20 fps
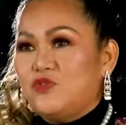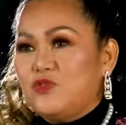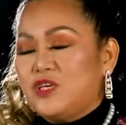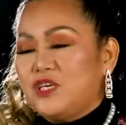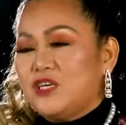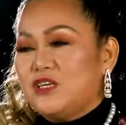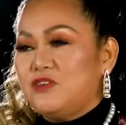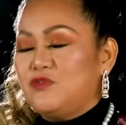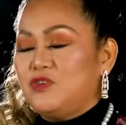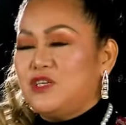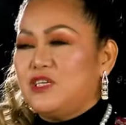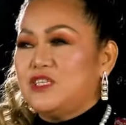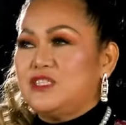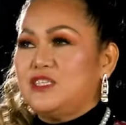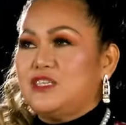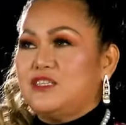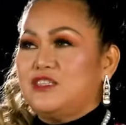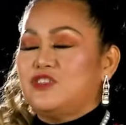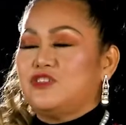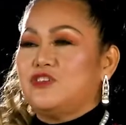we can
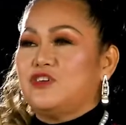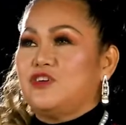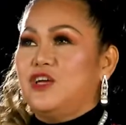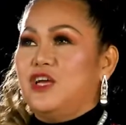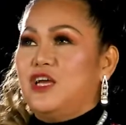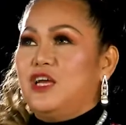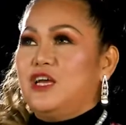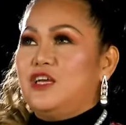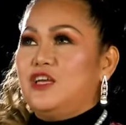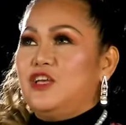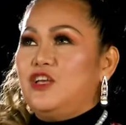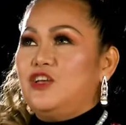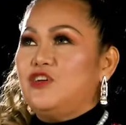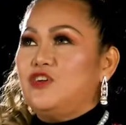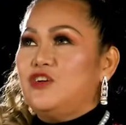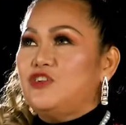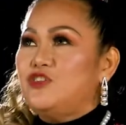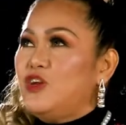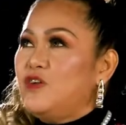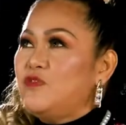sing this song. And
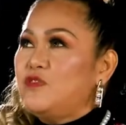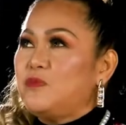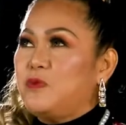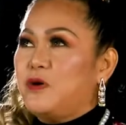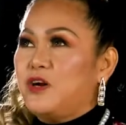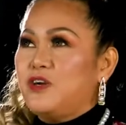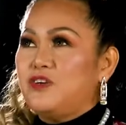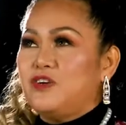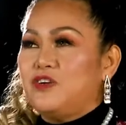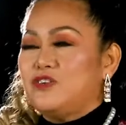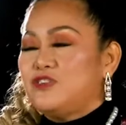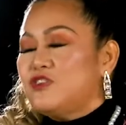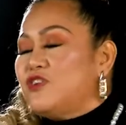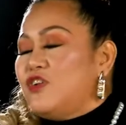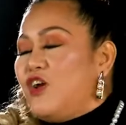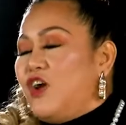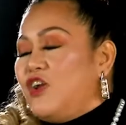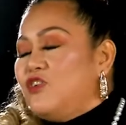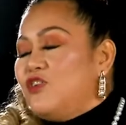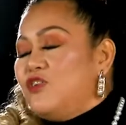do you have a partner? I said,
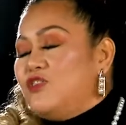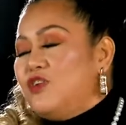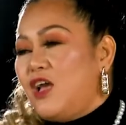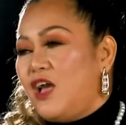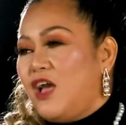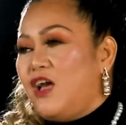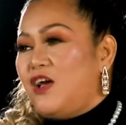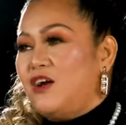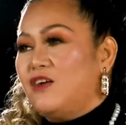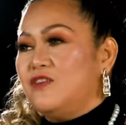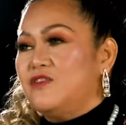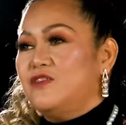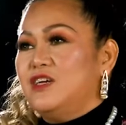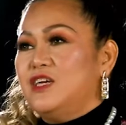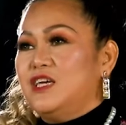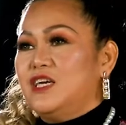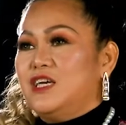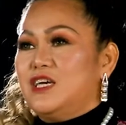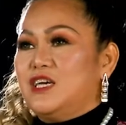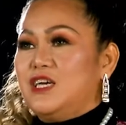no, I don't have.
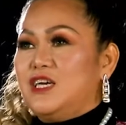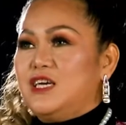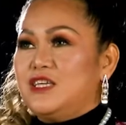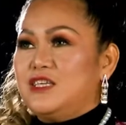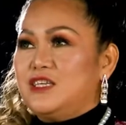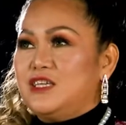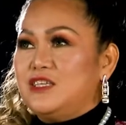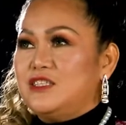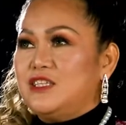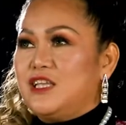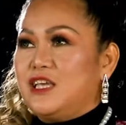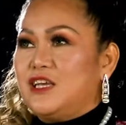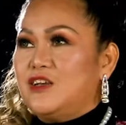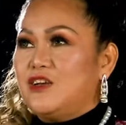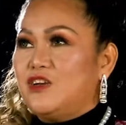And then it's like,